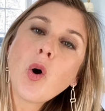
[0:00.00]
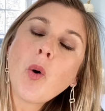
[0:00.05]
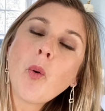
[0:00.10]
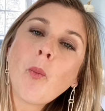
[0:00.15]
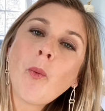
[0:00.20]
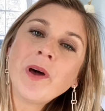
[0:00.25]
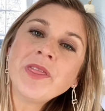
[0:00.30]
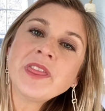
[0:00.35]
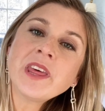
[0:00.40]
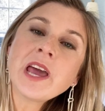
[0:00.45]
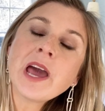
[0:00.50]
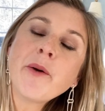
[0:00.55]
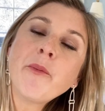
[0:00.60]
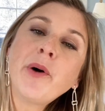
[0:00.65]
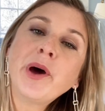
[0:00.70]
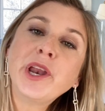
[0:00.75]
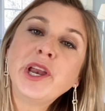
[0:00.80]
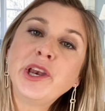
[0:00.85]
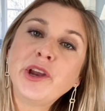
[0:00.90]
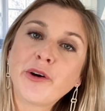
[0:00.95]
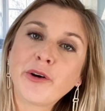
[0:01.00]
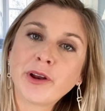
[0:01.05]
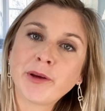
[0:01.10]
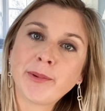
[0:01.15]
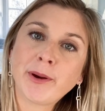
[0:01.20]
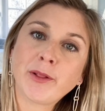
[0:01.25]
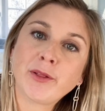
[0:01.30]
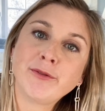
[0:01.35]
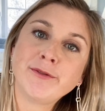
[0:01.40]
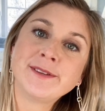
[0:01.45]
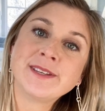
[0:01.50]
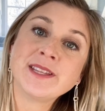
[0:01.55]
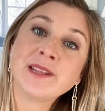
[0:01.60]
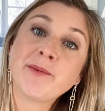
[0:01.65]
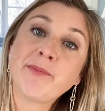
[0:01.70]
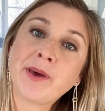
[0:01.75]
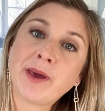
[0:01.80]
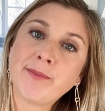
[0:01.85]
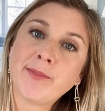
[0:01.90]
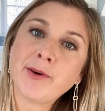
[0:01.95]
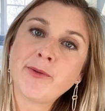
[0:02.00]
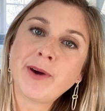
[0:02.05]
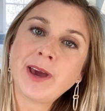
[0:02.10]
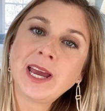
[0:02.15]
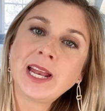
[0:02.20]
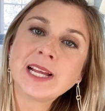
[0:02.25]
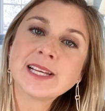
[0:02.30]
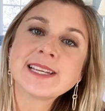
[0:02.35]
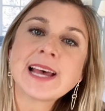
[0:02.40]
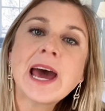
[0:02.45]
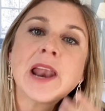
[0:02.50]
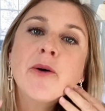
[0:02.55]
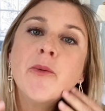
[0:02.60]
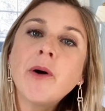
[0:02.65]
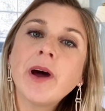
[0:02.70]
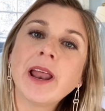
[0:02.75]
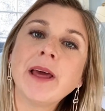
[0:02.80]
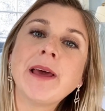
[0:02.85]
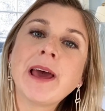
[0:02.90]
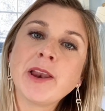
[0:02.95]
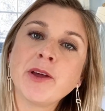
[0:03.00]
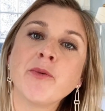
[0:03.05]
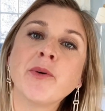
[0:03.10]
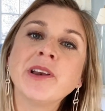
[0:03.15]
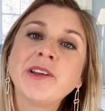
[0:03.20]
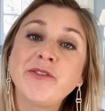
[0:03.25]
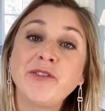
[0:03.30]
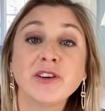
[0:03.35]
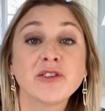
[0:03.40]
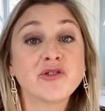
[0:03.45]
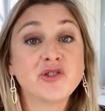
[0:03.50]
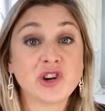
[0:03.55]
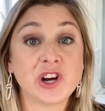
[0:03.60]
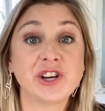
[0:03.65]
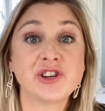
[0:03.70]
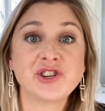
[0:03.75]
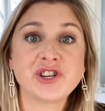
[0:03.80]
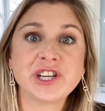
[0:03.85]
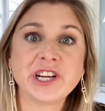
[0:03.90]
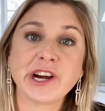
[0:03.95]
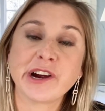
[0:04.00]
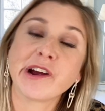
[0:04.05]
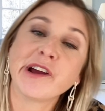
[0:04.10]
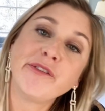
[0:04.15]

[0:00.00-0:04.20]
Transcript: One thing I want to note about losing the baby weight is I don't want anyone to feel judged here.